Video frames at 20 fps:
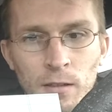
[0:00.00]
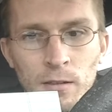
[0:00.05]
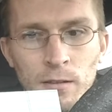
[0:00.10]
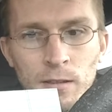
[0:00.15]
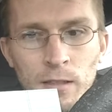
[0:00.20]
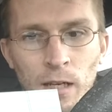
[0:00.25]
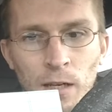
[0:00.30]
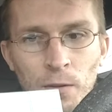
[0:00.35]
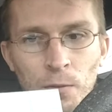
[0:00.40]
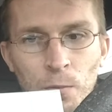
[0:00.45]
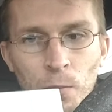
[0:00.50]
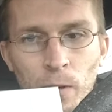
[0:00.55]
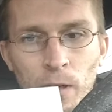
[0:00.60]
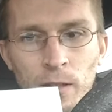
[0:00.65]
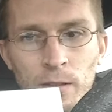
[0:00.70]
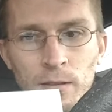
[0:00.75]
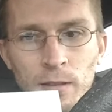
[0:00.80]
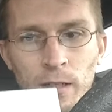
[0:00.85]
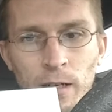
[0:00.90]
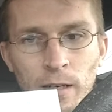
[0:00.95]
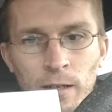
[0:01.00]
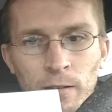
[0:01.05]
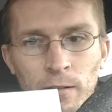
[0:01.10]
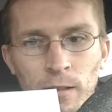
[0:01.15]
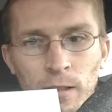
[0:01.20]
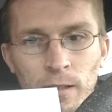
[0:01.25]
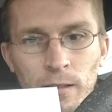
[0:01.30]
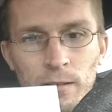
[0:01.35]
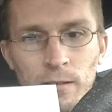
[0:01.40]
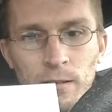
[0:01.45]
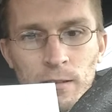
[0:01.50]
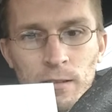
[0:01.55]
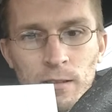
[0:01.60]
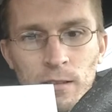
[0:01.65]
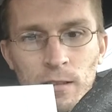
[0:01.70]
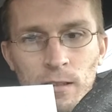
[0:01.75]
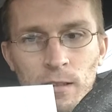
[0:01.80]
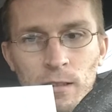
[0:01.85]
Southwest Airlines.